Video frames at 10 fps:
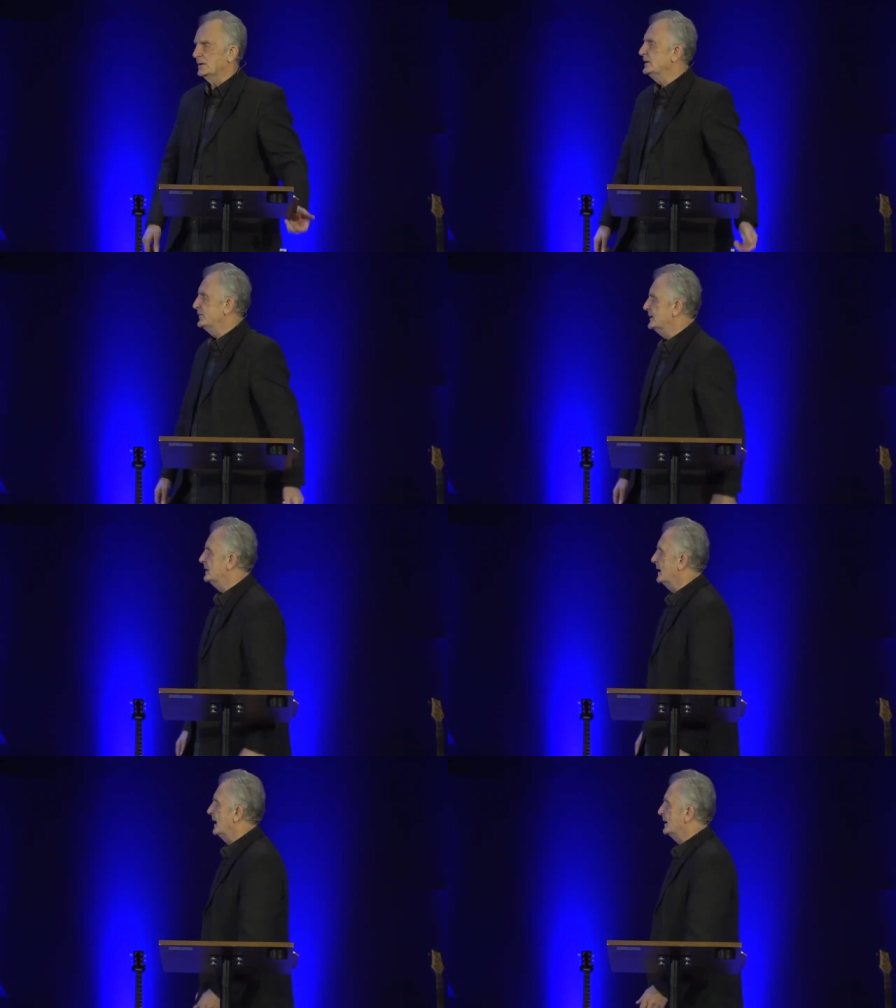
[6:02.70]
living
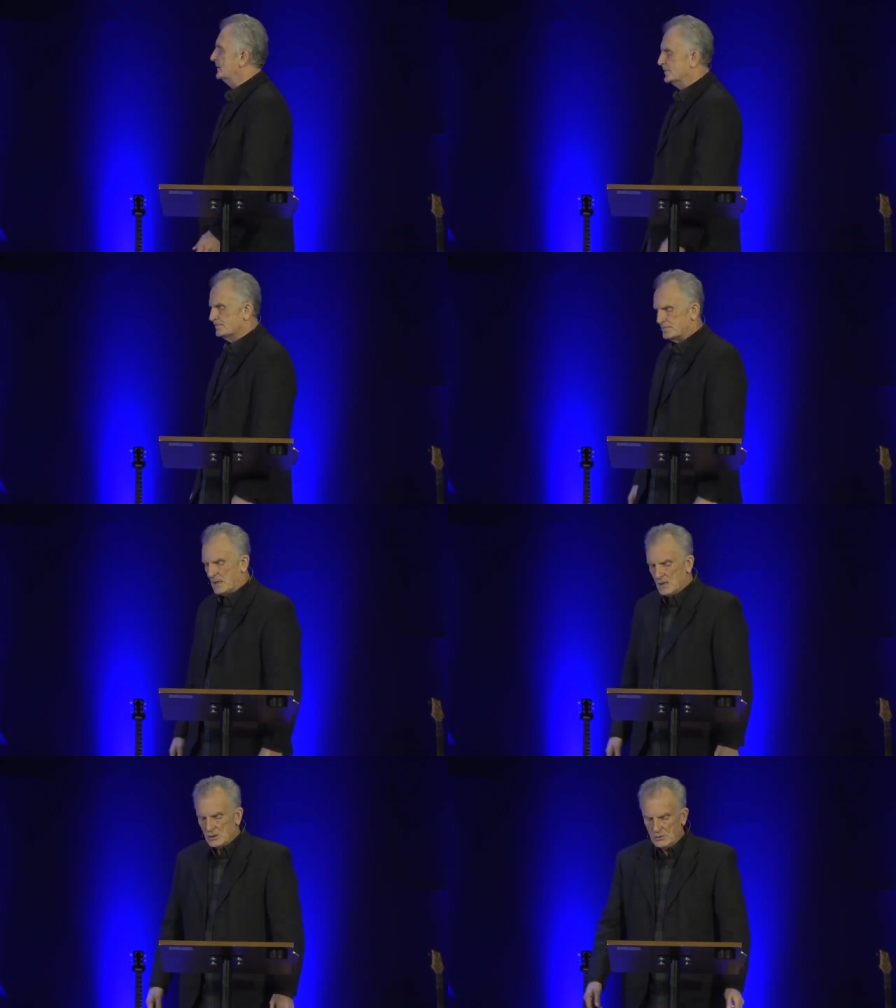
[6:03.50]
God.
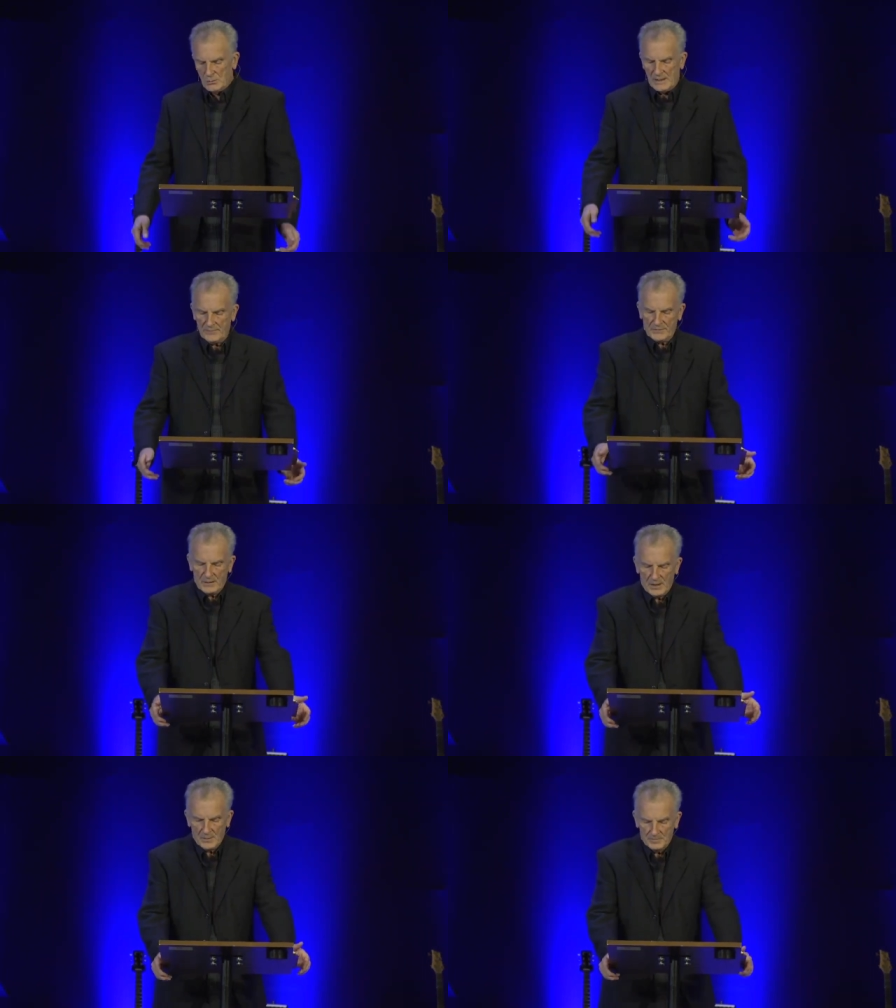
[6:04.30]
You have
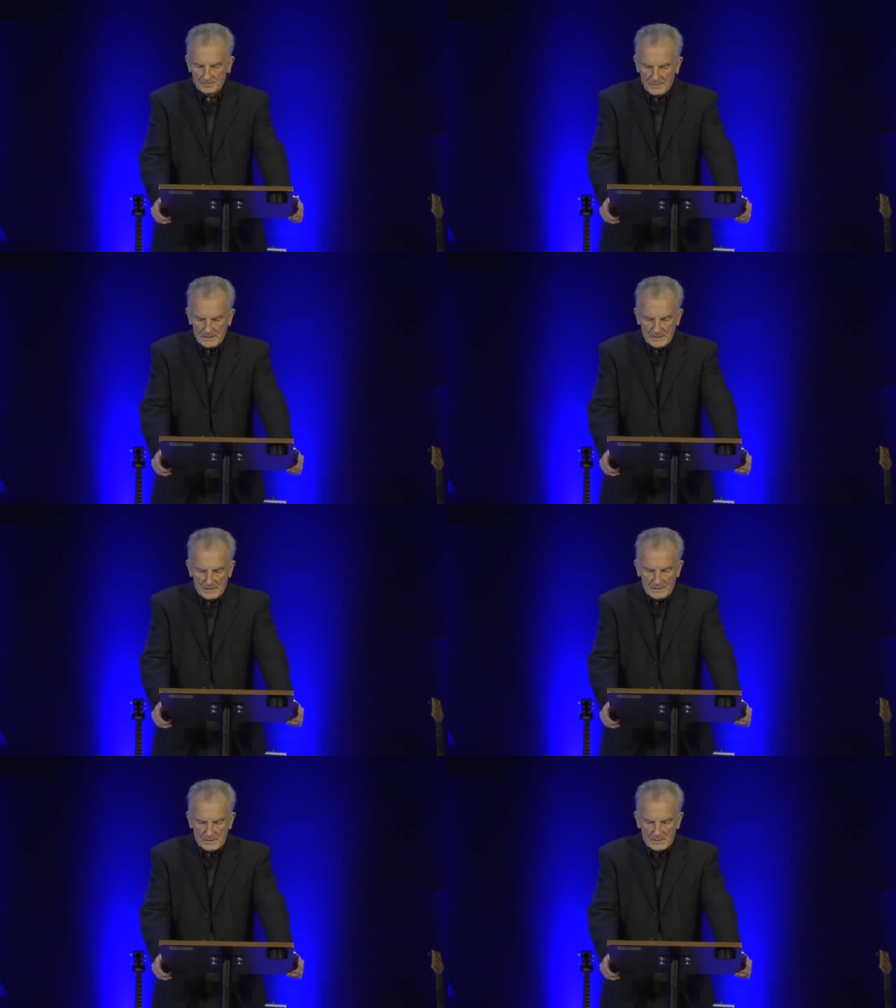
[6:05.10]
come
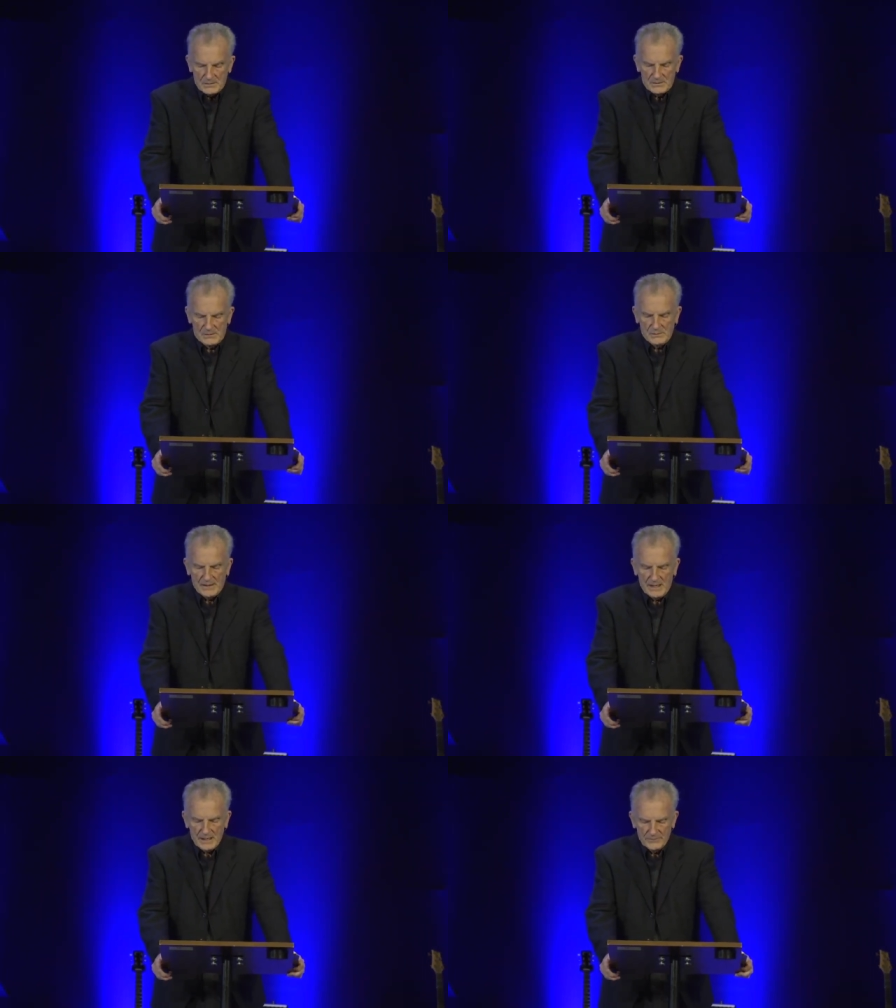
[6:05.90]
to
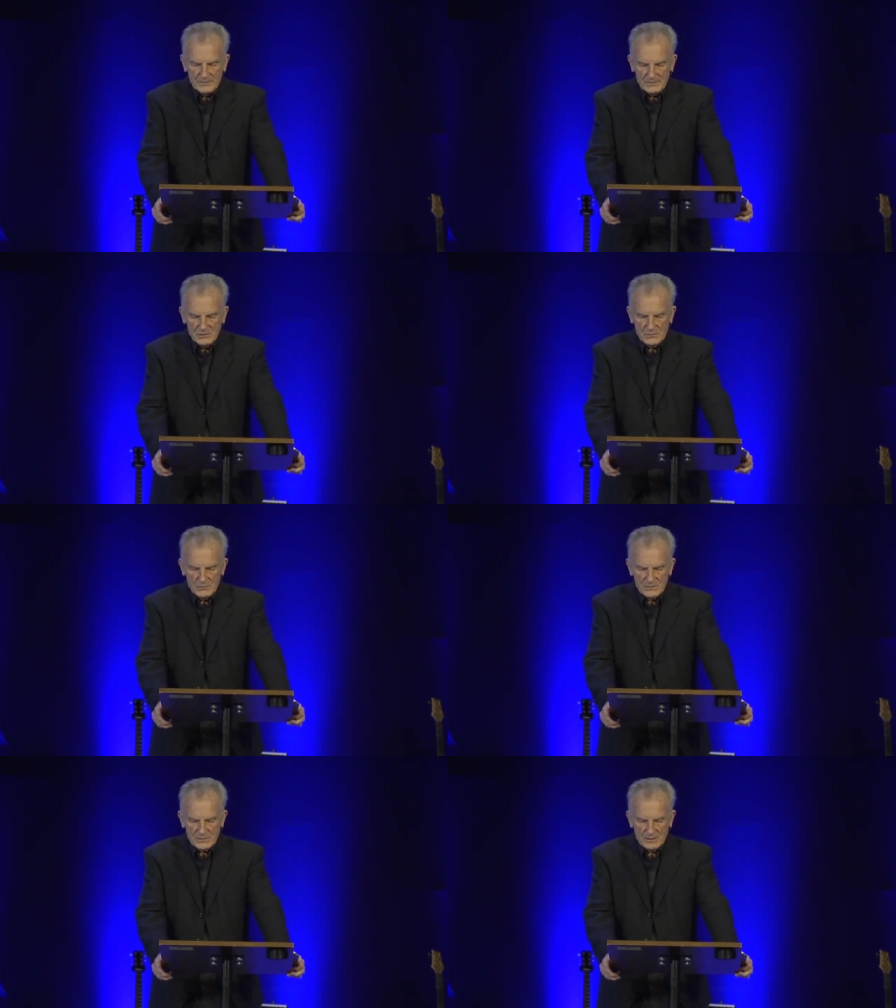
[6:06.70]
the heavenly
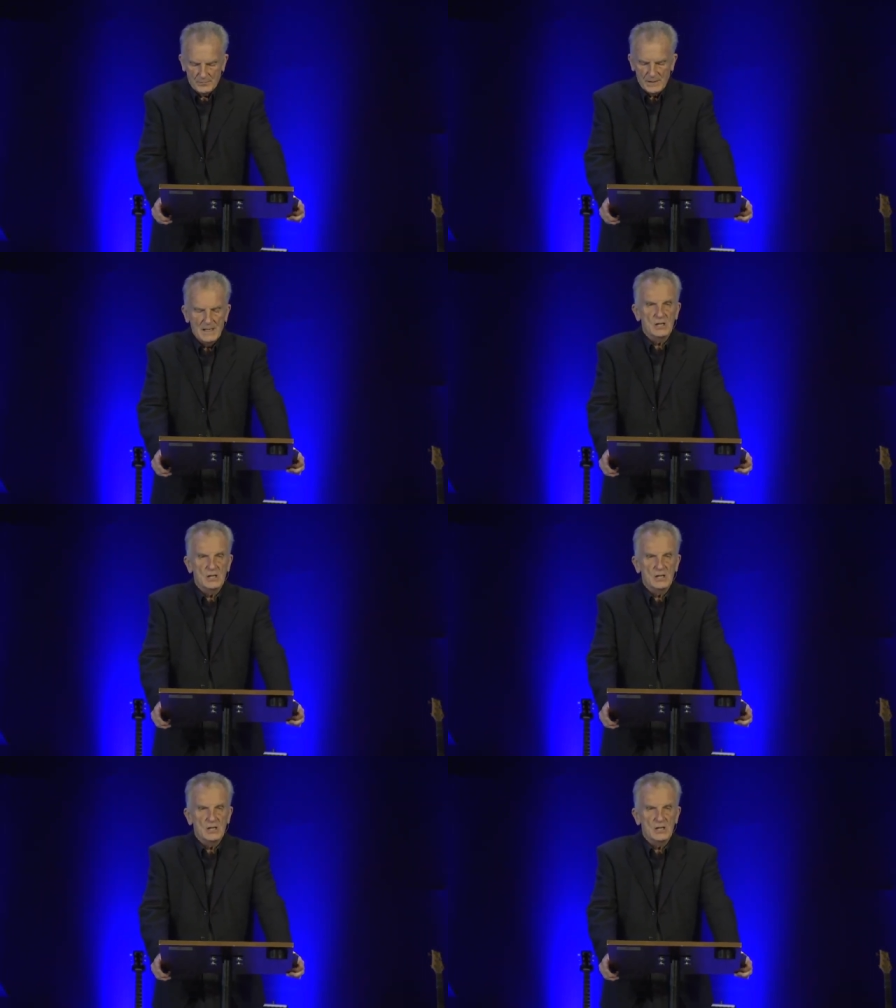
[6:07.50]
Jerusalem.